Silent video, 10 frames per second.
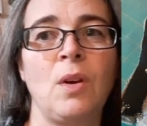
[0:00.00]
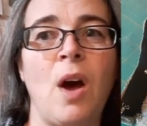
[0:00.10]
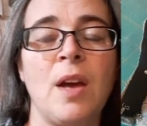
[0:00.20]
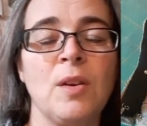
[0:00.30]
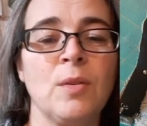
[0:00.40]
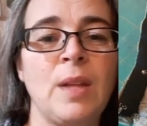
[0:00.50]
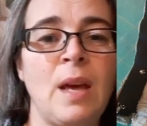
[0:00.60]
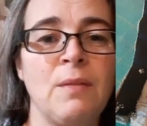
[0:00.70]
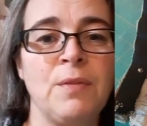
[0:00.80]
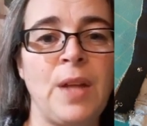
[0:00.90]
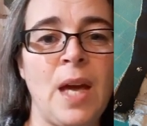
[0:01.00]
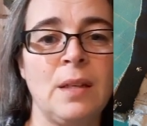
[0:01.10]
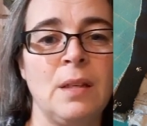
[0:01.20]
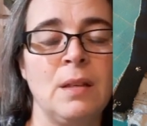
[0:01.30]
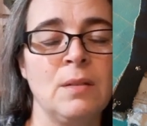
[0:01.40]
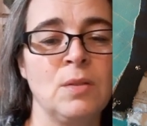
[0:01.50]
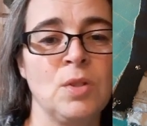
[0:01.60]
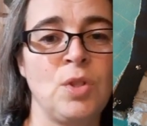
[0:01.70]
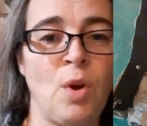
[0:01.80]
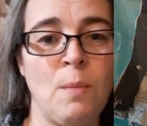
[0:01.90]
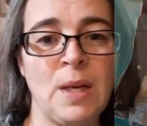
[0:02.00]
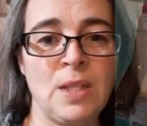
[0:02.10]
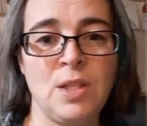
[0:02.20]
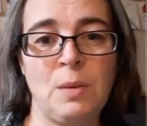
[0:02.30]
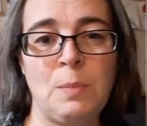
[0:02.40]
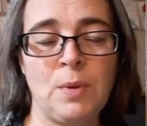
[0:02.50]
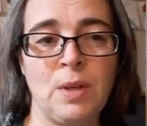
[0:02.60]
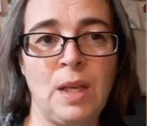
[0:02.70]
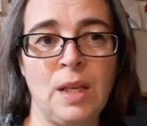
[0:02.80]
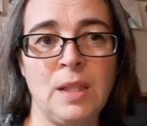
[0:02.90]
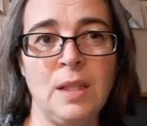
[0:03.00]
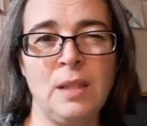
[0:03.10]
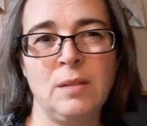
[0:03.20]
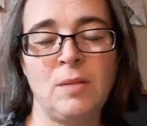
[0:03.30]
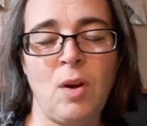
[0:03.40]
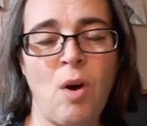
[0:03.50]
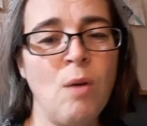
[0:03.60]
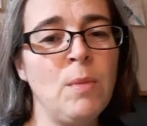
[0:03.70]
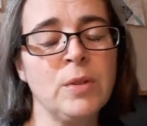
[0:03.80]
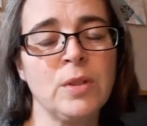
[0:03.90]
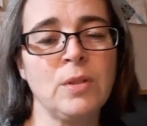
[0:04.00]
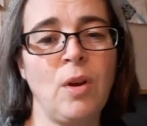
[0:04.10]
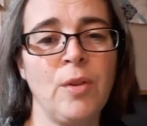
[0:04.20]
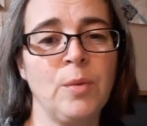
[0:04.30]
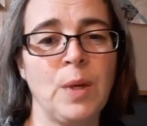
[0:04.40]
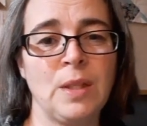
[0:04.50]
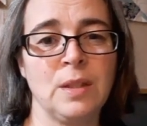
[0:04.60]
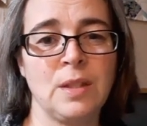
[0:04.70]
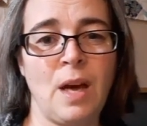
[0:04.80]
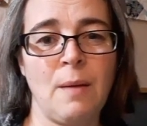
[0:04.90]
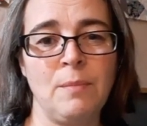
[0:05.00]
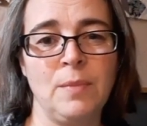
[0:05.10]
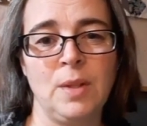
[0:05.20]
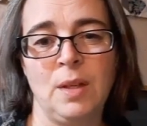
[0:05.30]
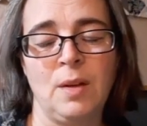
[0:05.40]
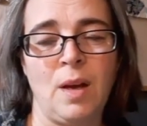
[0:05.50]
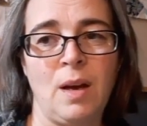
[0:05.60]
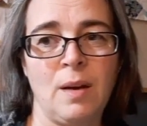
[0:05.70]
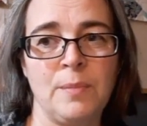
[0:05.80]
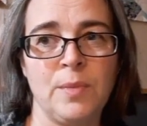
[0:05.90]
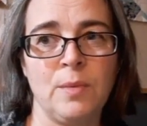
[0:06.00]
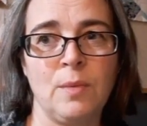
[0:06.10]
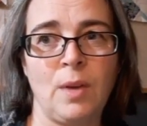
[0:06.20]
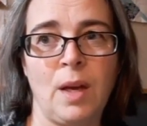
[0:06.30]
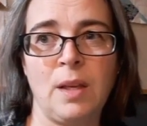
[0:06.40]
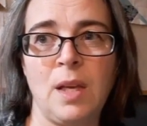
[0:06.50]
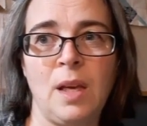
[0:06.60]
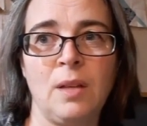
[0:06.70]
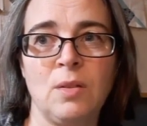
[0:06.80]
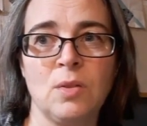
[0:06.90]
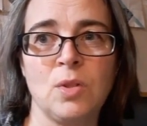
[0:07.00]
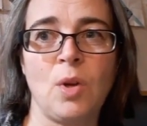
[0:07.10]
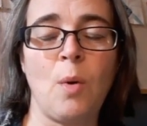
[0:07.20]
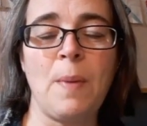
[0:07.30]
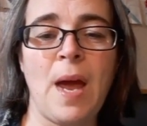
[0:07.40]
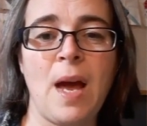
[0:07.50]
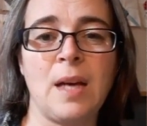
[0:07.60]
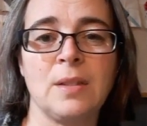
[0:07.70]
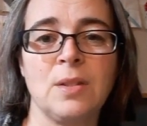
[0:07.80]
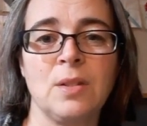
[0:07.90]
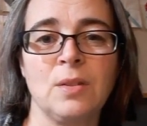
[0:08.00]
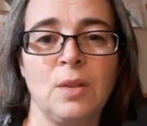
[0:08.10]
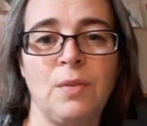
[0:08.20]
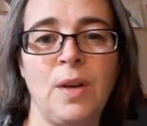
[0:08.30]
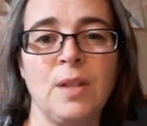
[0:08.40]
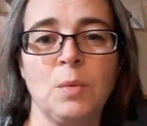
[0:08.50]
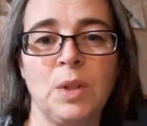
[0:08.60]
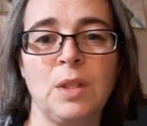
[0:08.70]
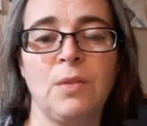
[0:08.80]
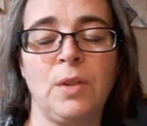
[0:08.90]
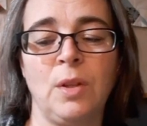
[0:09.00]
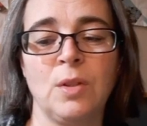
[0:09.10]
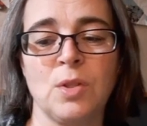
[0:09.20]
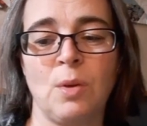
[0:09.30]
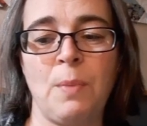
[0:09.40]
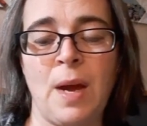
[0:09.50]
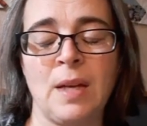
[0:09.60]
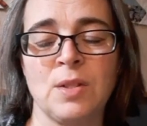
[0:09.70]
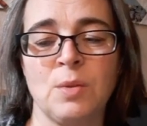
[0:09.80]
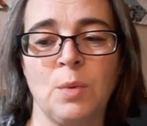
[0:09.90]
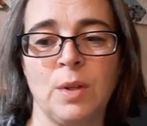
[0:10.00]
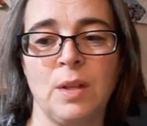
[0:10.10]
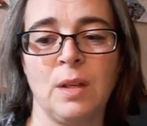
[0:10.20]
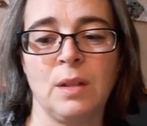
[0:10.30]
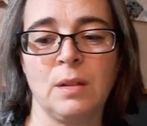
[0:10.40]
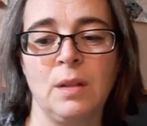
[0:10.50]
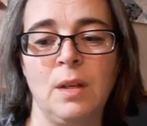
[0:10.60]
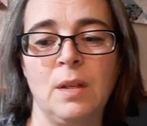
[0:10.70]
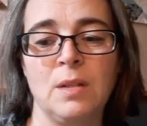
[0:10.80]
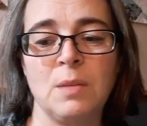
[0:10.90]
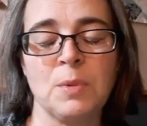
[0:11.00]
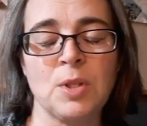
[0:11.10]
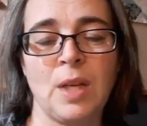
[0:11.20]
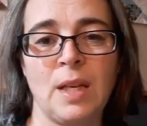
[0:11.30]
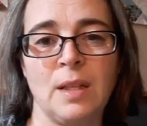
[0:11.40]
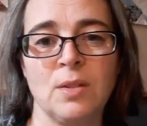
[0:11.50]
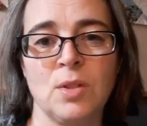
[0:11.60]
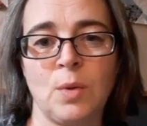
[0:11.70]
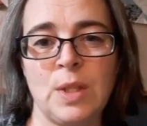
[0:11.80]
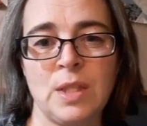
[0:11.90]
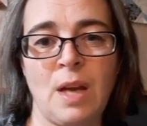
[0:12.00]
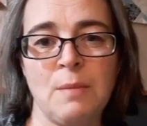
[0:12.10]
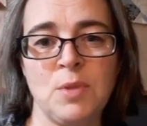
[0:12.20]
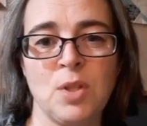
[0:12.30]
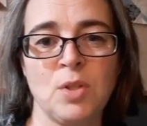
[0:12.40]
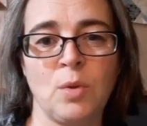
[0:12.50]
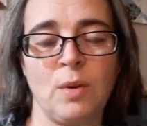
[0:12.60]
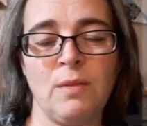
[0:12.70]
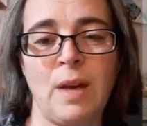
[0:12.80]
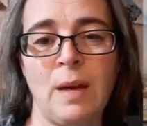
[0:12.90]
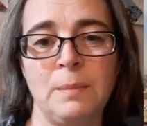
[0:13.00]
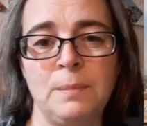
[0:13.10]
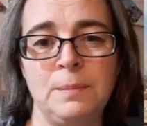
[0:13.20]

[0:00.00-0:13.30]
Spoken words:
Iron that flat, sew my zipper in almost all the way to the top. I can't sew past, or I find it really difficult to sew past where the zipper slide is. So I stop just short of that.